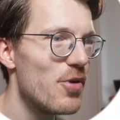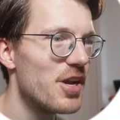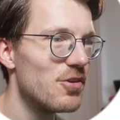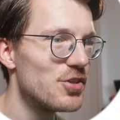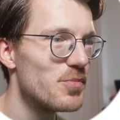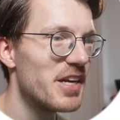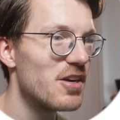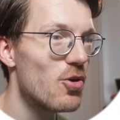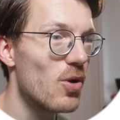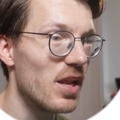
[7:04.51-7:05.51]
And we can also make a
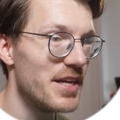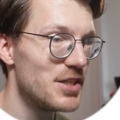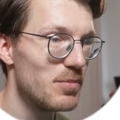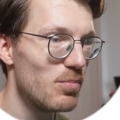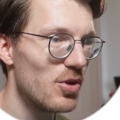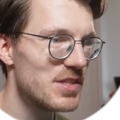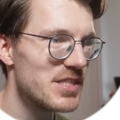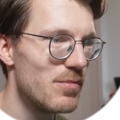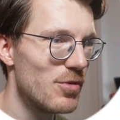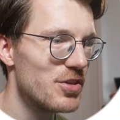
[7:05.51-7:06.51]
correlation plot
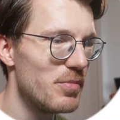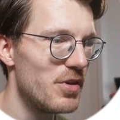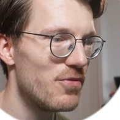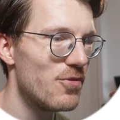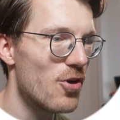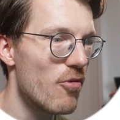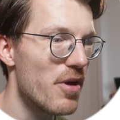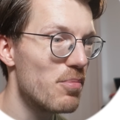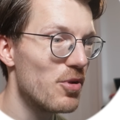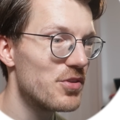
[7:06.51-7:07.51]
similar to before,
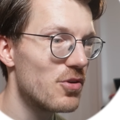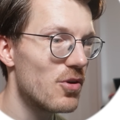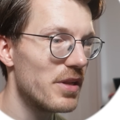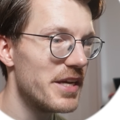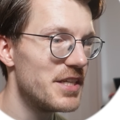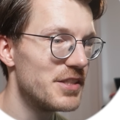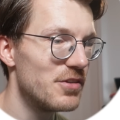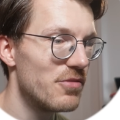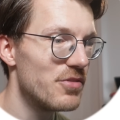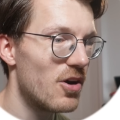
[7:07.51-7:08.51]
where we plot the correlation
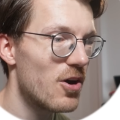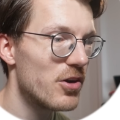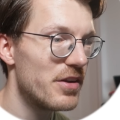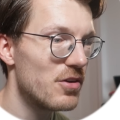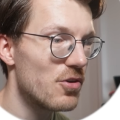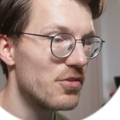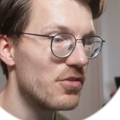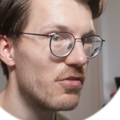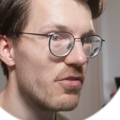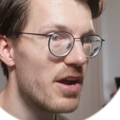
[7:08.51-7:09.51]
of the heart rate according to
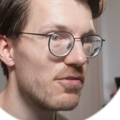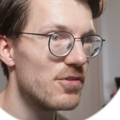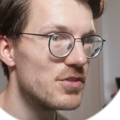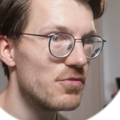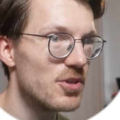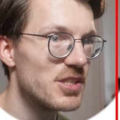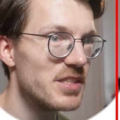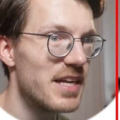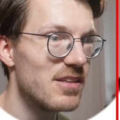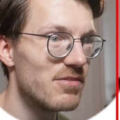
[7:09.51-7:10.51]
the reference versus
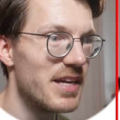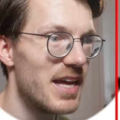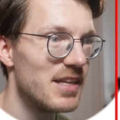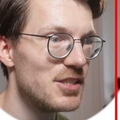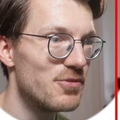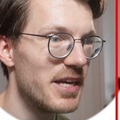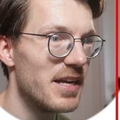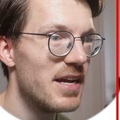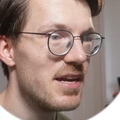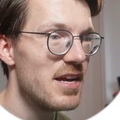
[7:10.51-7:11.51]
that of the Galaxy
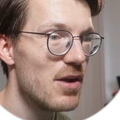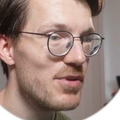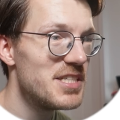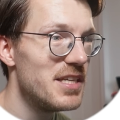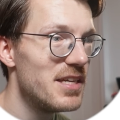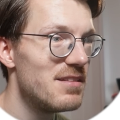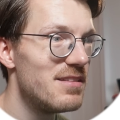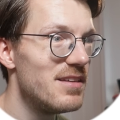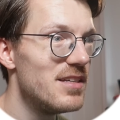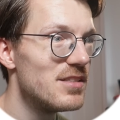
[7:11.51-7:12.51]
Ring, and we see a
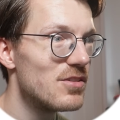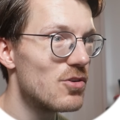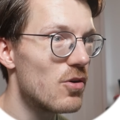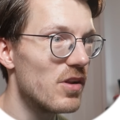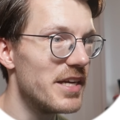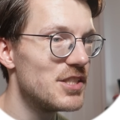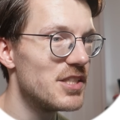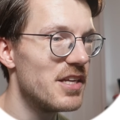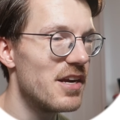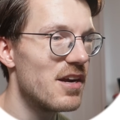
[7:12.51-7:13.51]
decent
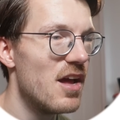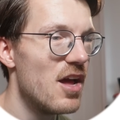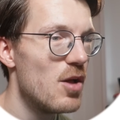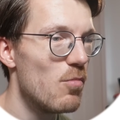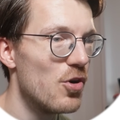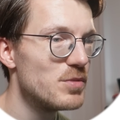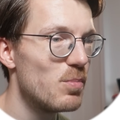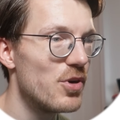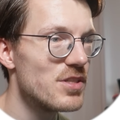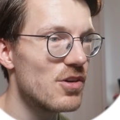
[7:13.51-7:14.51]
correlation here. Most
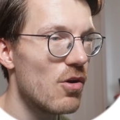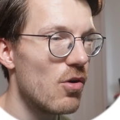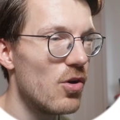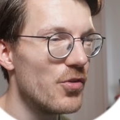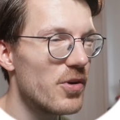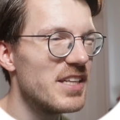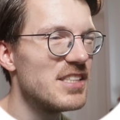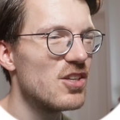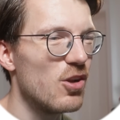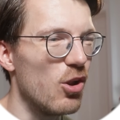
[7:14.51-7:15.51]
points are on or at
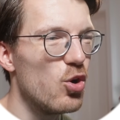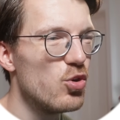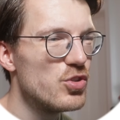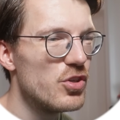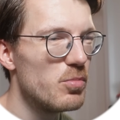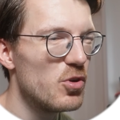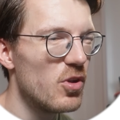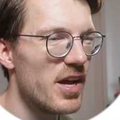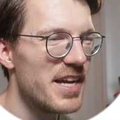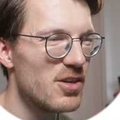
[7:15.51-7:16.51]
least close to the blue
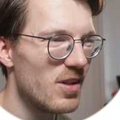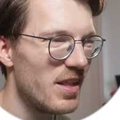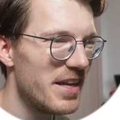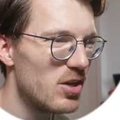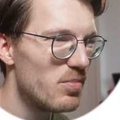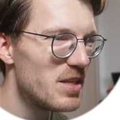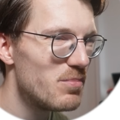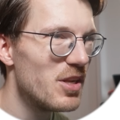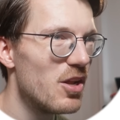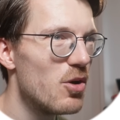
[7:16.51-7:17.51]
line, though a little bit
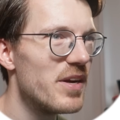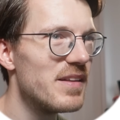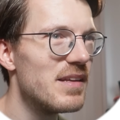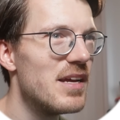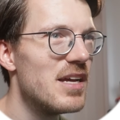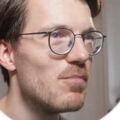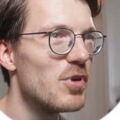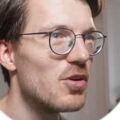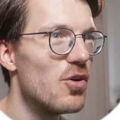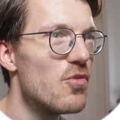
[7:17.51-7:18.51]
below it.
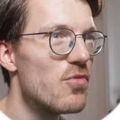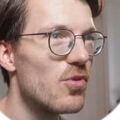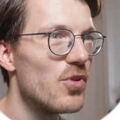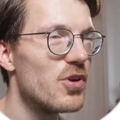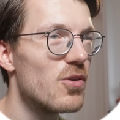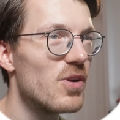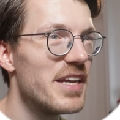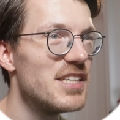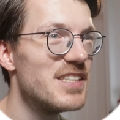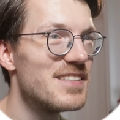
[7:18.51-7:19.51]
But overall, the
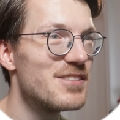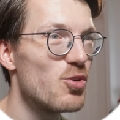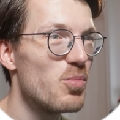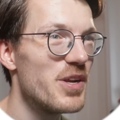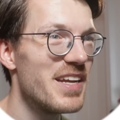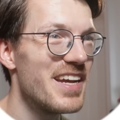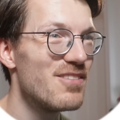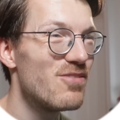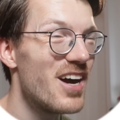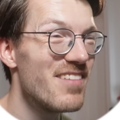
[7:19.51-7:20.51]
correlation at
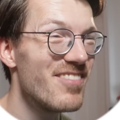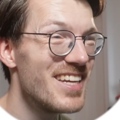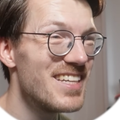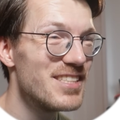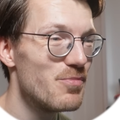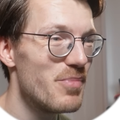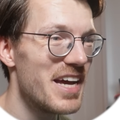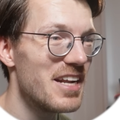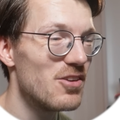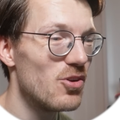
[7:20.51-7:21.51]
0.85 isn't
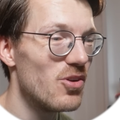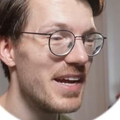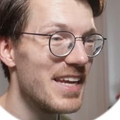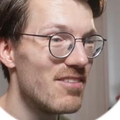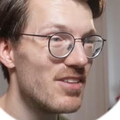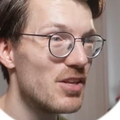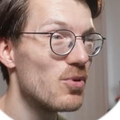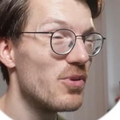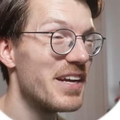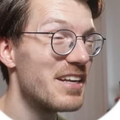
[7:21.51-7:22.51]
bad at all. And given that
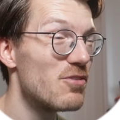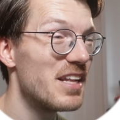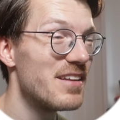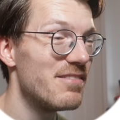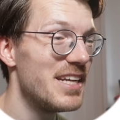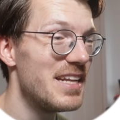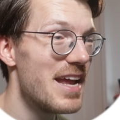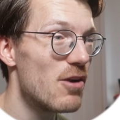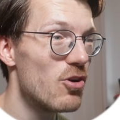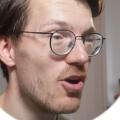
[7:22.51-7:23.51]
we're looking at a relatively
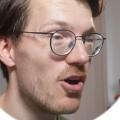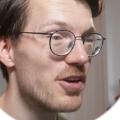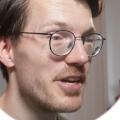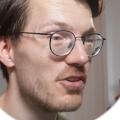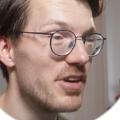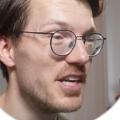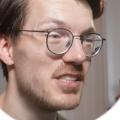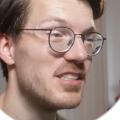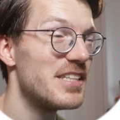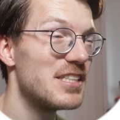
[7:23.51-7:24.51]
narrow heart rate range,
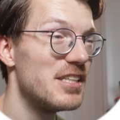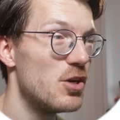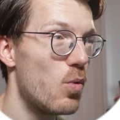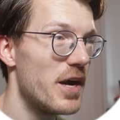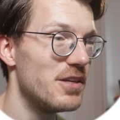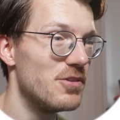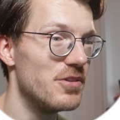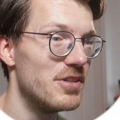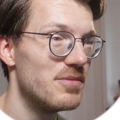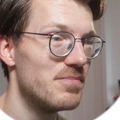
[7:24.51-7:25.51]
this is actually quite good.